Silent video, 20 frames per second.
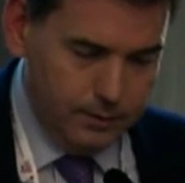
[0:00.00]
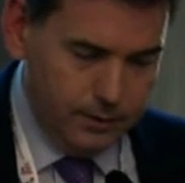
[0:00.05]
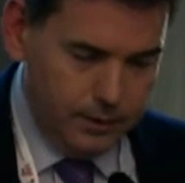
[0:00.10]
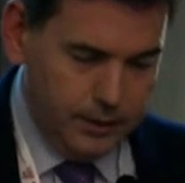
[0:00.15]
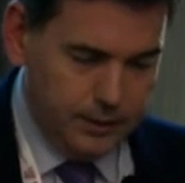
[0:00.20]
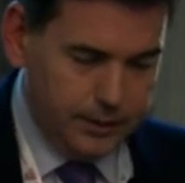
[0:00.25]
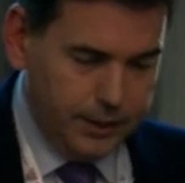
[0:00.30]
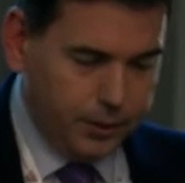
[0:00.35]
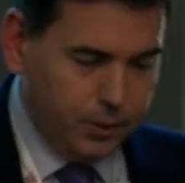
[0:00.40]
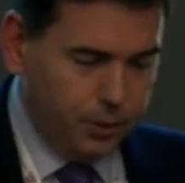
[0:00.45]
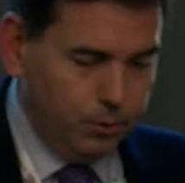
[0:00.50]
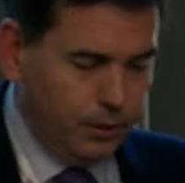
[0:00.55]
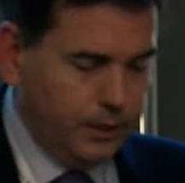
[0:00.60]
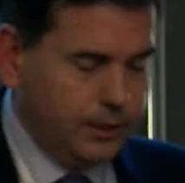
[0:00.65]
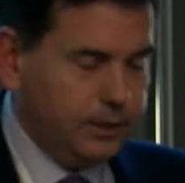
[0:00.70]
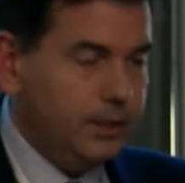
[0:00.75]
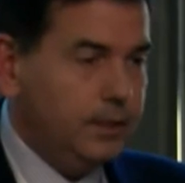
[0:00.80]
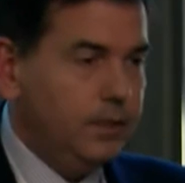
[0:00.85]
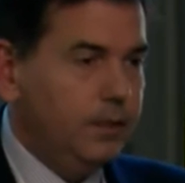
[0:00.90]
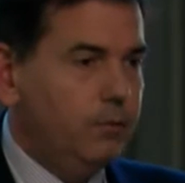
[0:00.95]

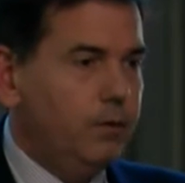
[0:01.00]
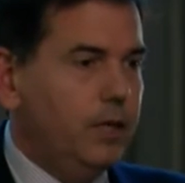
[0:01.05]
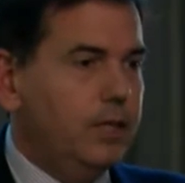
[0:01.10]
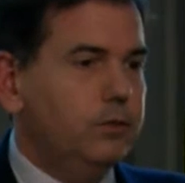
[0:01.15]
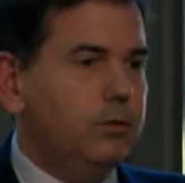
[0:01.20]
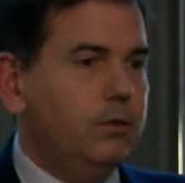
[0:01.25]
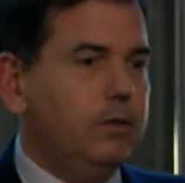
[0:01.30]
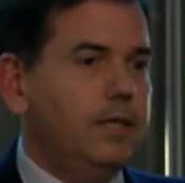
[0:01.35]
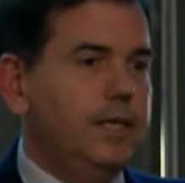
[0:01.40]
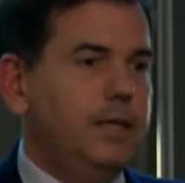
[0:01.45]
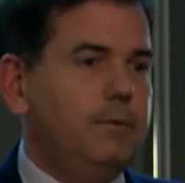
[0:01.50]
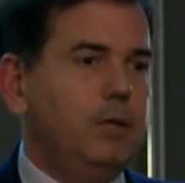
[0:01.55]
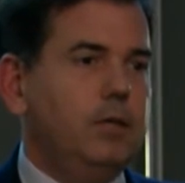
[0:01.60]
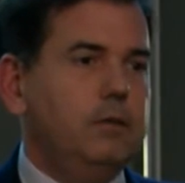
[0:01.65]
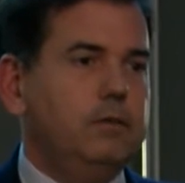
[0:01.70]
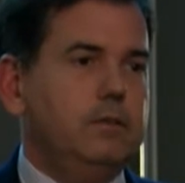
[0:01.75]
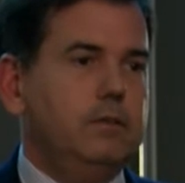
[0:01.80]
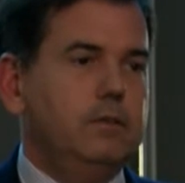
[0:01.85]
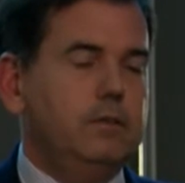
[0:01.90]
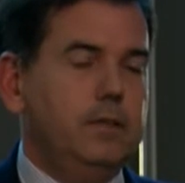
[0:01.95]
insecurity. We are talking
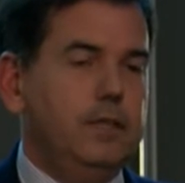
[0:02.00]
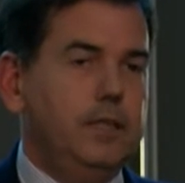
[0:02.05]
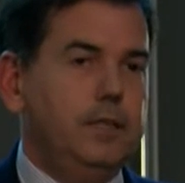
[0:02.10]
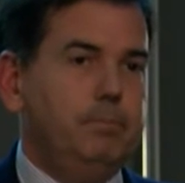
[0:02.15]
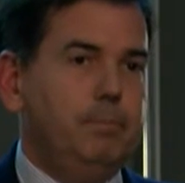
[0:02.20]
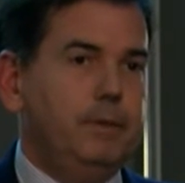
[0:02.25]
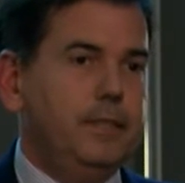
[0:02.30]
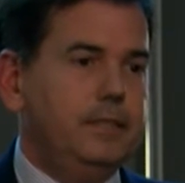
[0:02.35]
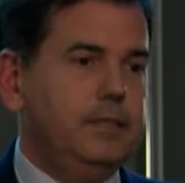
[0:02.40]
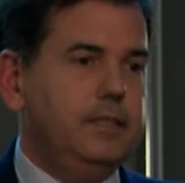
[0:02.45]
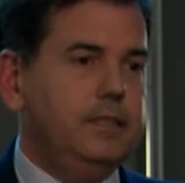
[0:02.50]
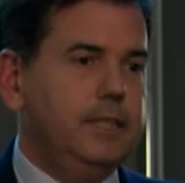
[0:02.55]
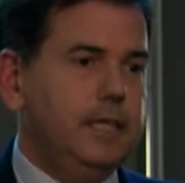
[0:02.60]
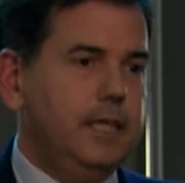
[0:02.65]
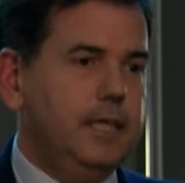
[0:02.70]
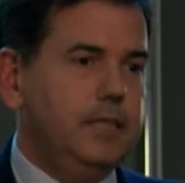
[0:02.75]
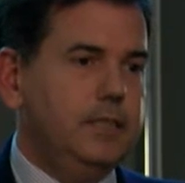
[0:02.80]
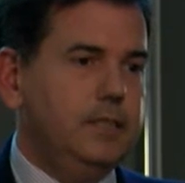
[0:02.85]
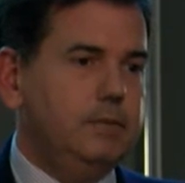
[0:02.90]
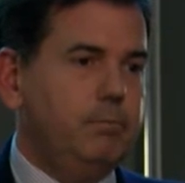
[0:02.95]
about
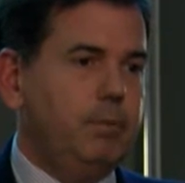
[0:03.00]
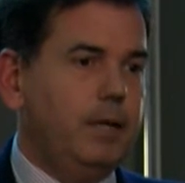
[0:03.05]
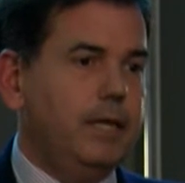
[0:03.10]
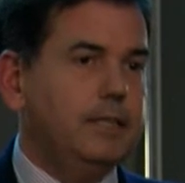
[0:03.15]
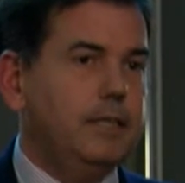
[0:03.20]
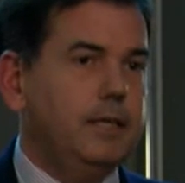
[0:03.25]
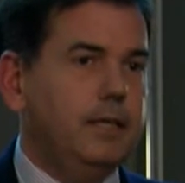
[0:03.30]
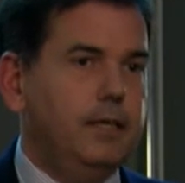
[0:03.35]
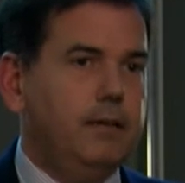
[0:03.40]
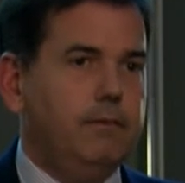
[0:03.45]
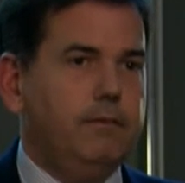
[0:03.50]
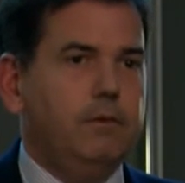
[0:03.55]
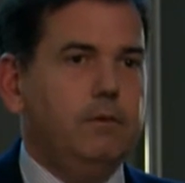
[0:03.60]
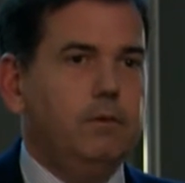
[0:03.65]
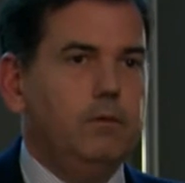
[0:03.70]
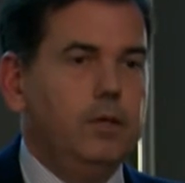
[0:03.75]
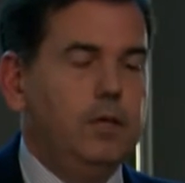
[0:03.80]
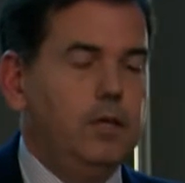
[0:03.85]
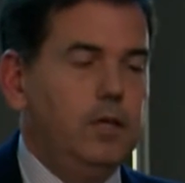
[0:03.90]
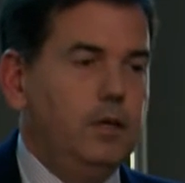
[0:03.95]
pesticides, plant health,
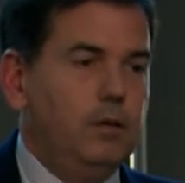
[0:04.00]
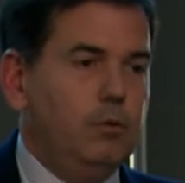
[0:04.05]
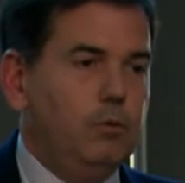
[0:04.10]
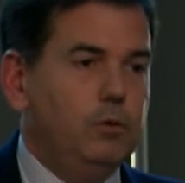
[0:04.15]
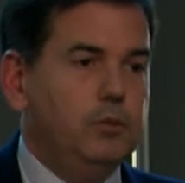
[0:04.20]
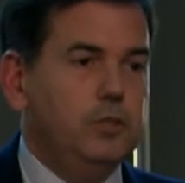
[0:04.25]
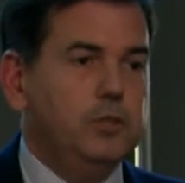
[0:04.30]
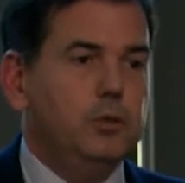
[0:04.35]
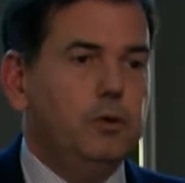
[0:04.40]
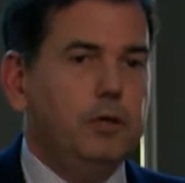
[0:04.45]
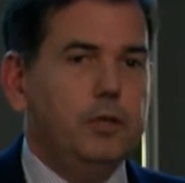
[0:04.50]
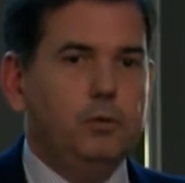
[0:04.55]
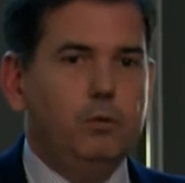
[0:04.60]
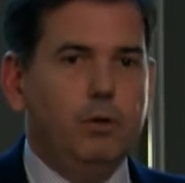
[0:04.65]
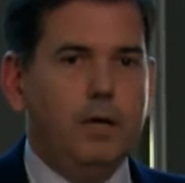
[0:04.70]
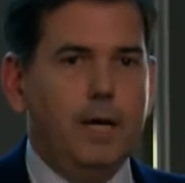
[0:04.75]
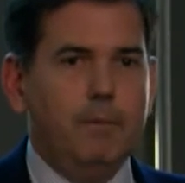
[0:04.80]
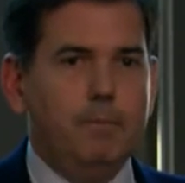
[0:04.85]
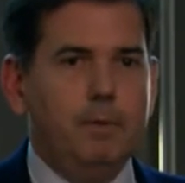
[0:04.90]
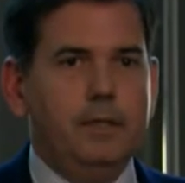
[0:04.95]
what is going to
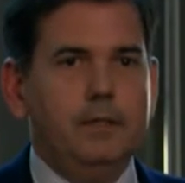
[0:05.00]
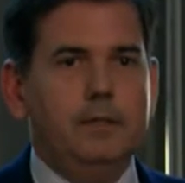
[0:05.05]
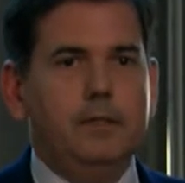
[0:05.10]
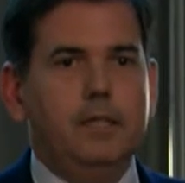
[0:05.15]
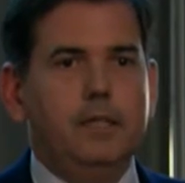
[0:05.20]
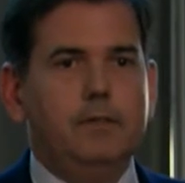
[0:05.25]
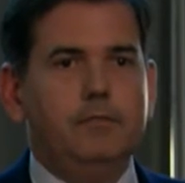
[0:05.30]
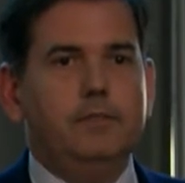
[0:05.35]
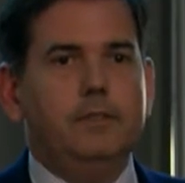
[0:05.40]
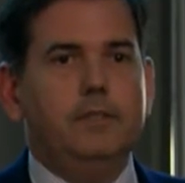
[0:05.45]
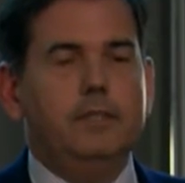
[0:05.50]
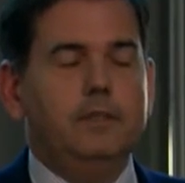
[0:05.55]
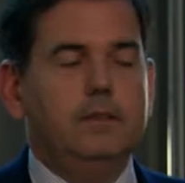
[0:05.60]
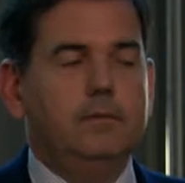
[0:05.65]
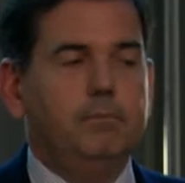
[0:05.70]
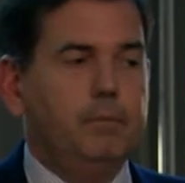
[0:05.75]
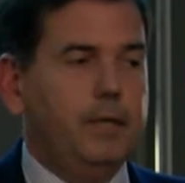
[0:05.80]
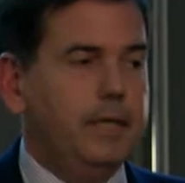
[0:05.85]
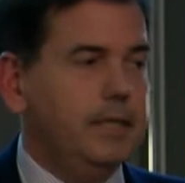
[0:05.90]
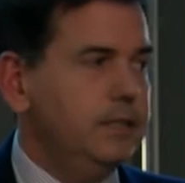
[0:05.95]
happen after
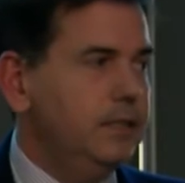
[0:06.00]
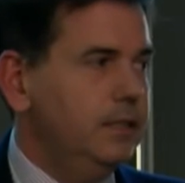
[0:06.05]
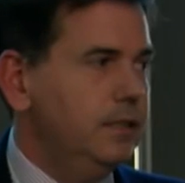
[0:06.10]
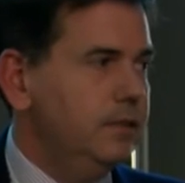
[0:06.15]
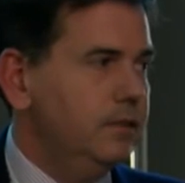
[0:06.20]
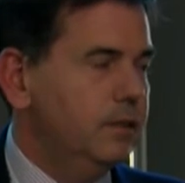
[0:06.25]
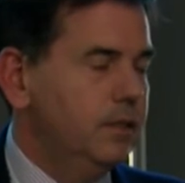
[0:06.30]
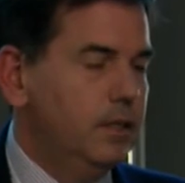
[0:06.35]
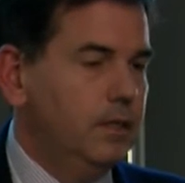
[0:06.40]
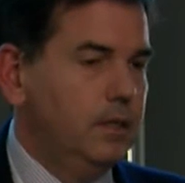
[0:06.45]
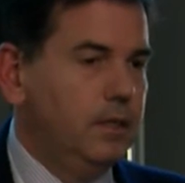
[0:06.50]
Brexit.